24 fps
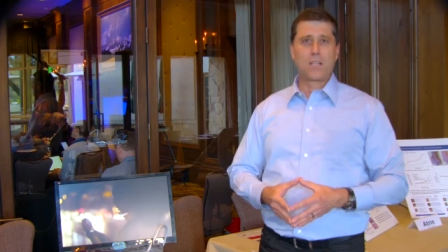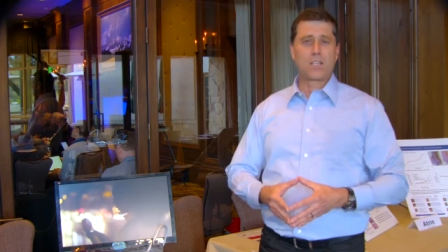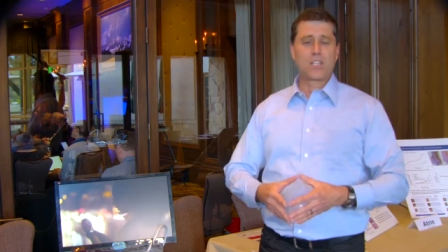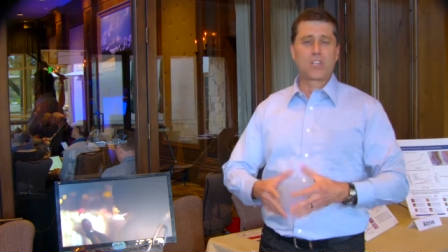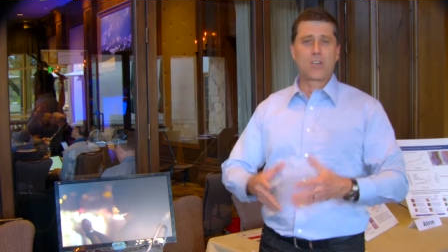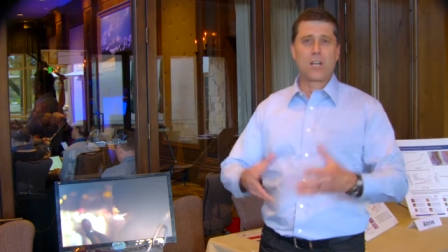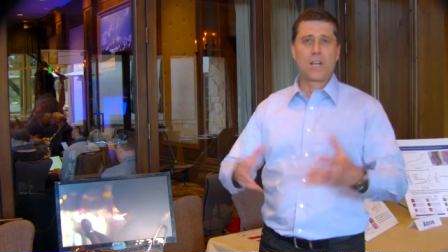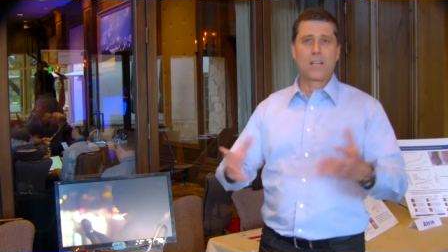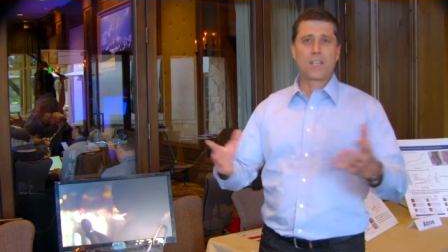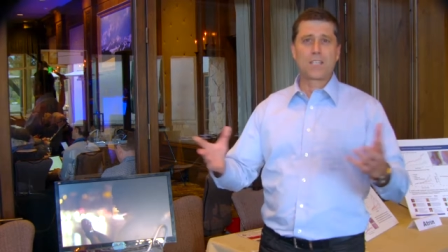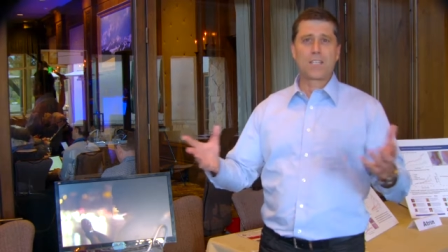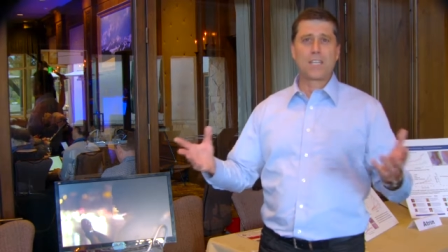
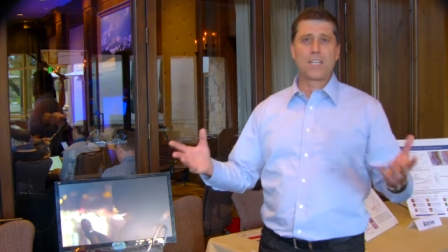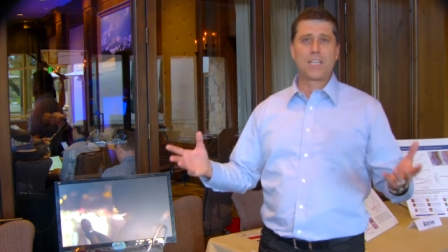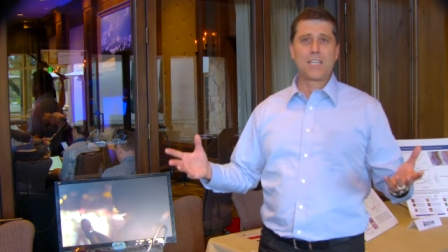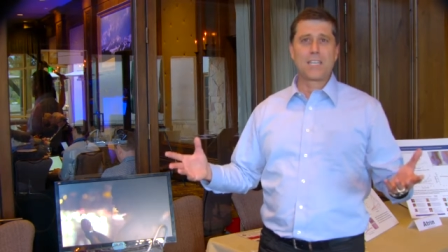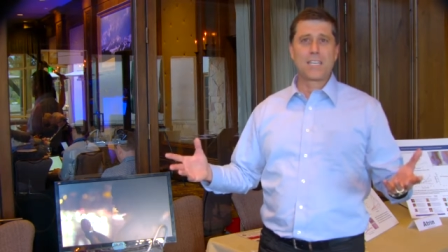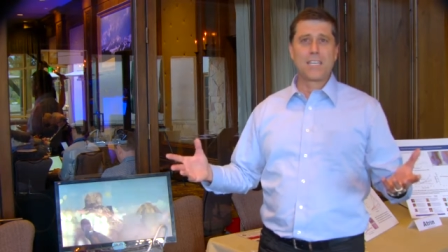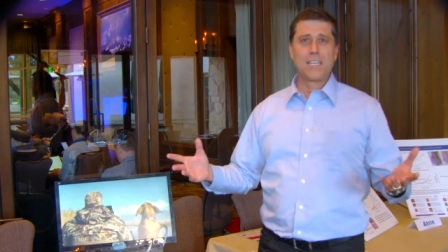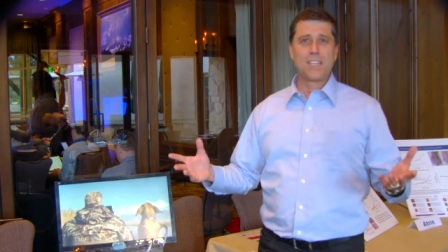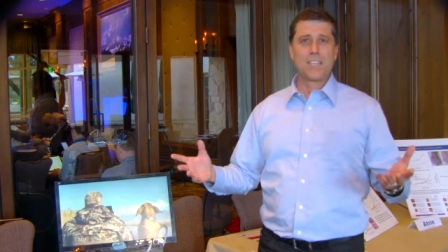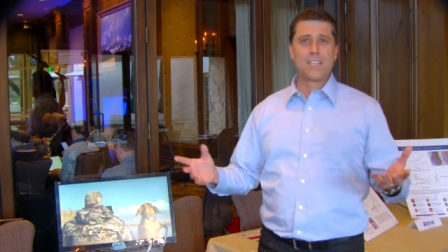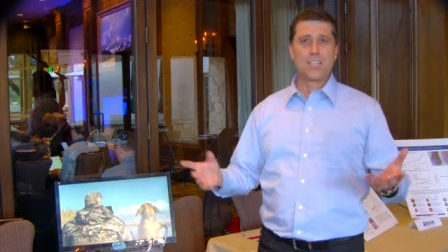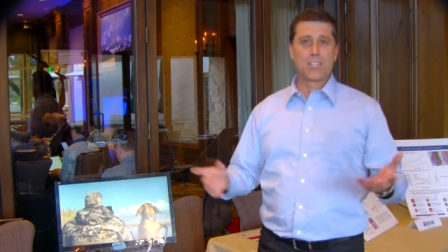transcending
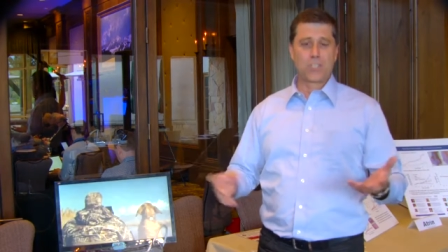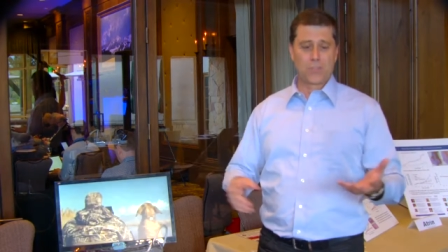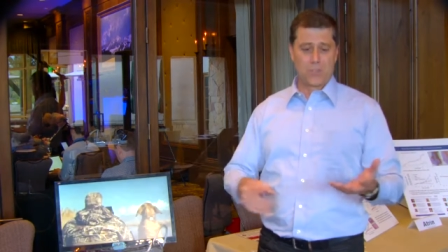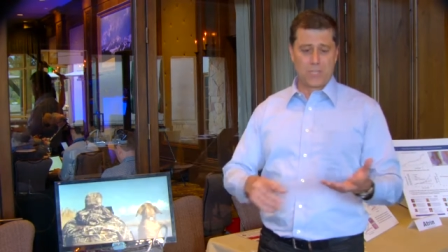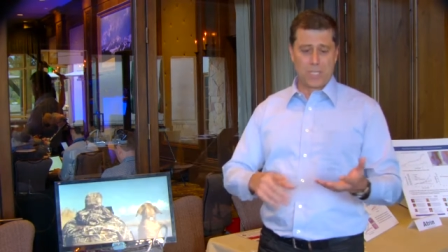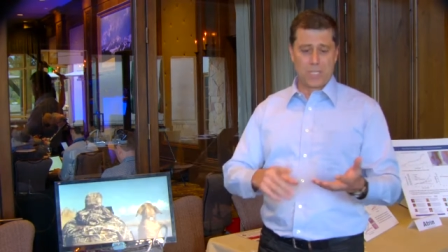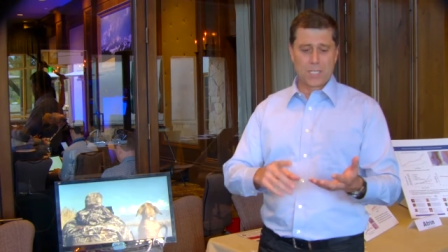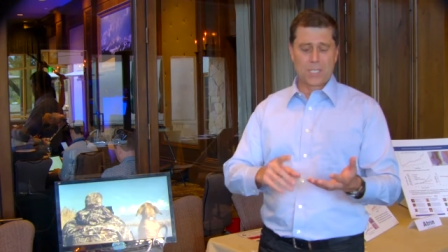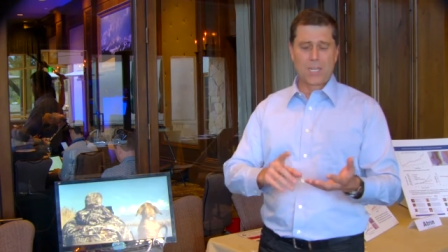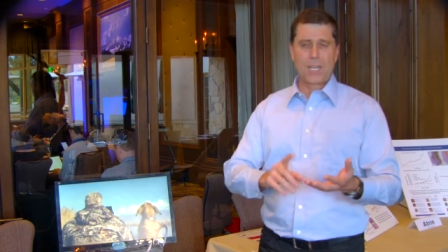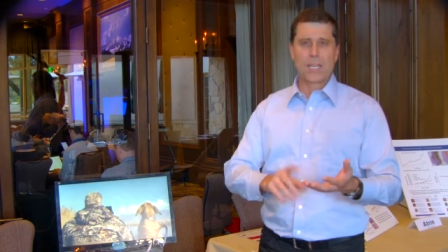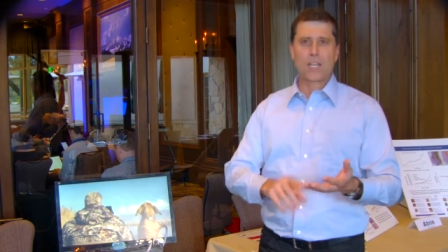
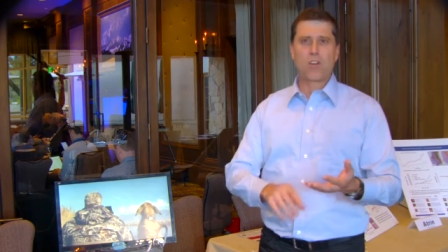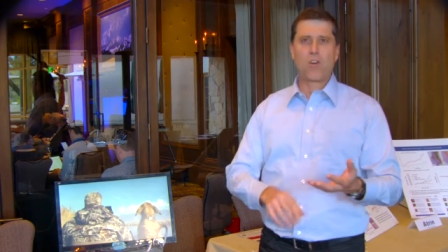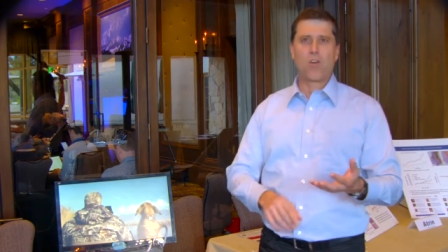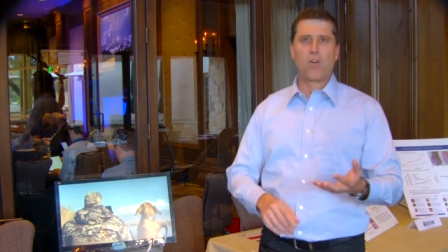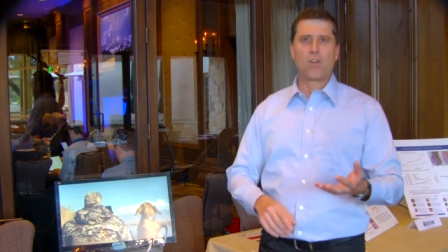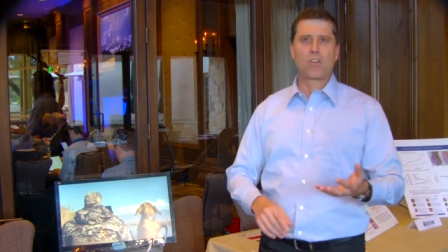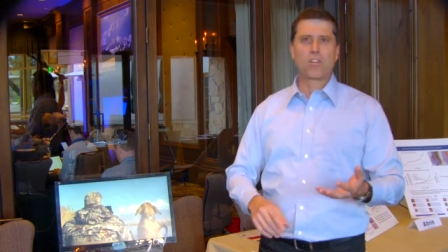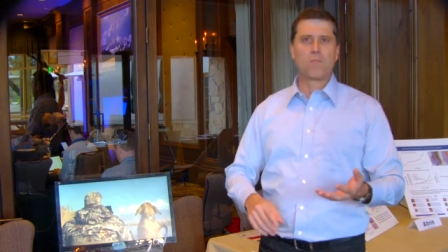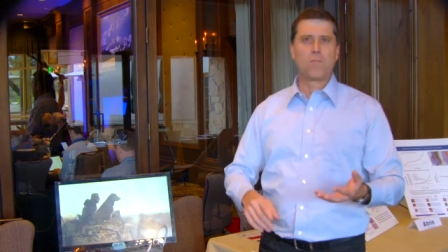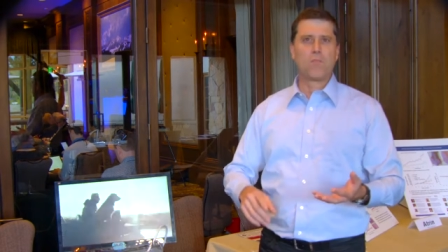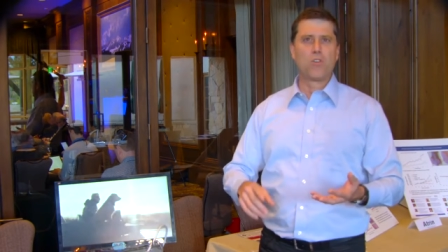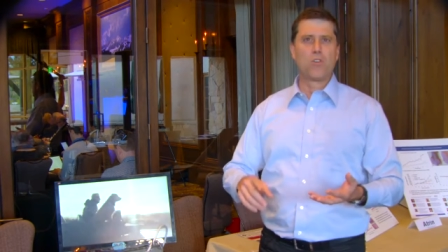industries like
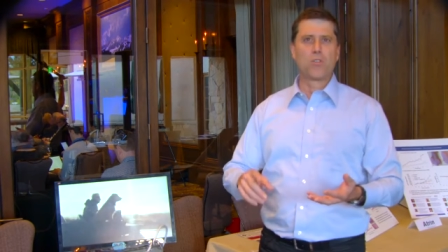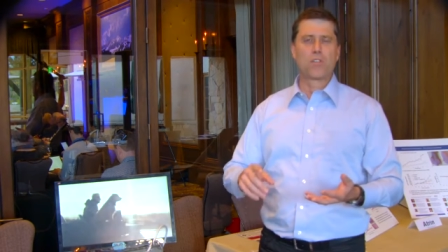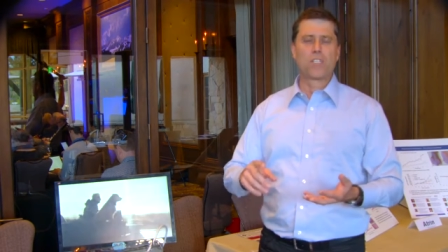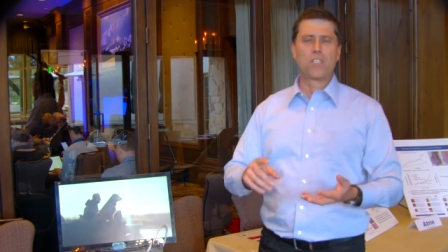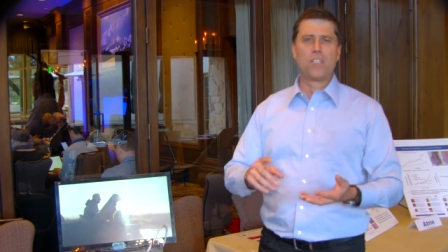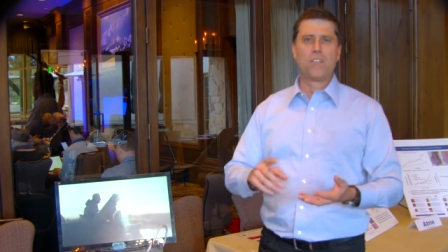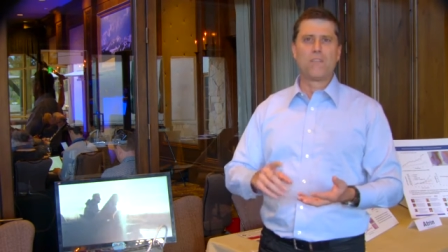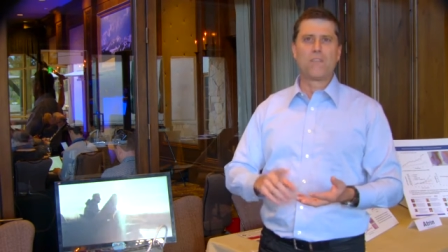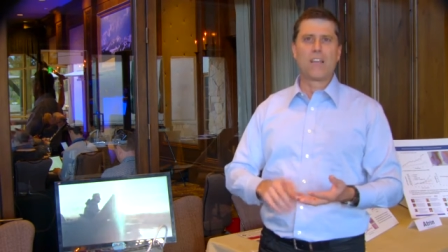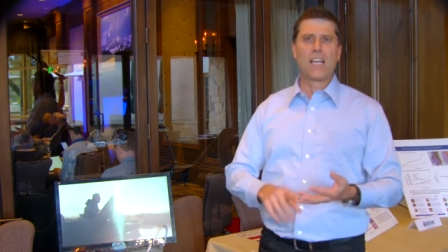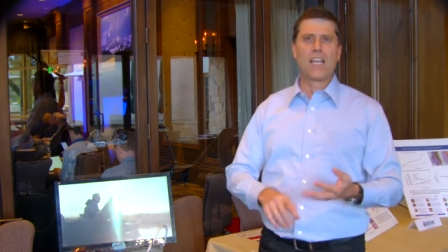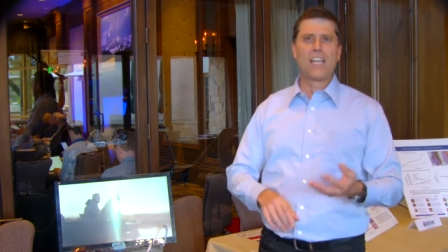
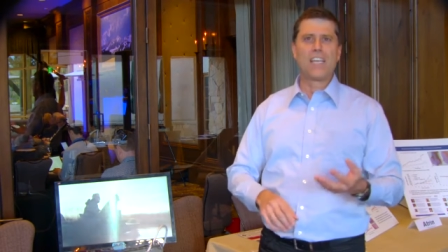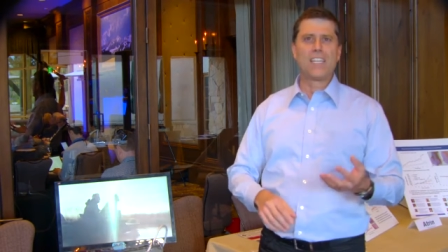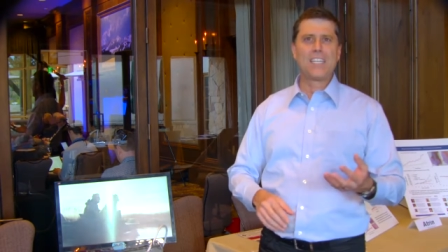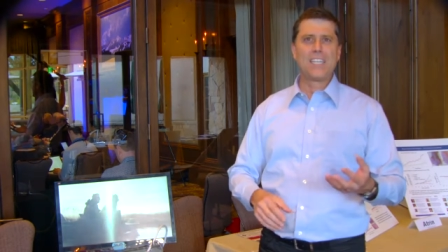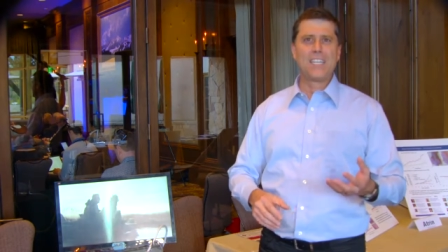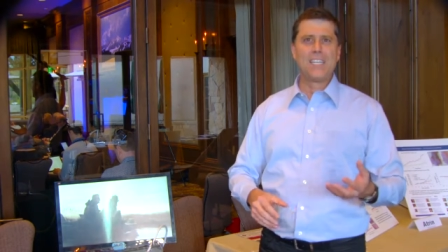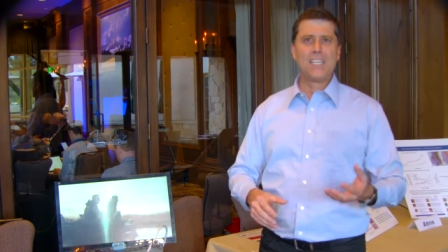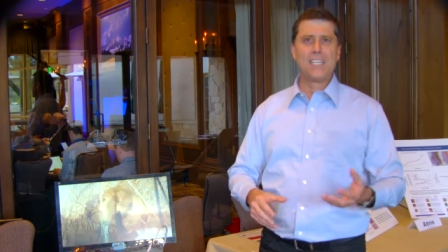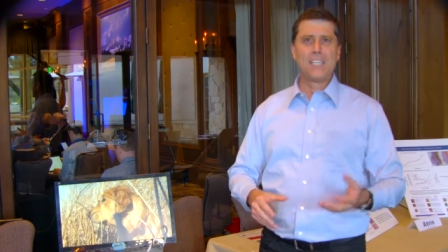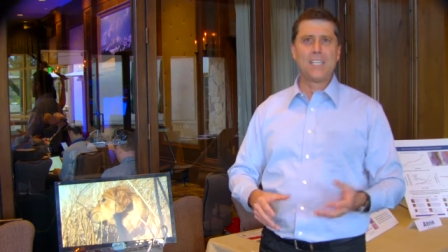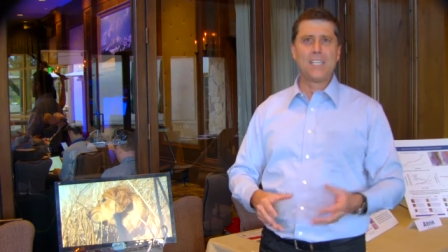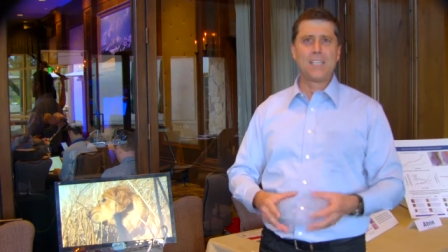automotive, LED,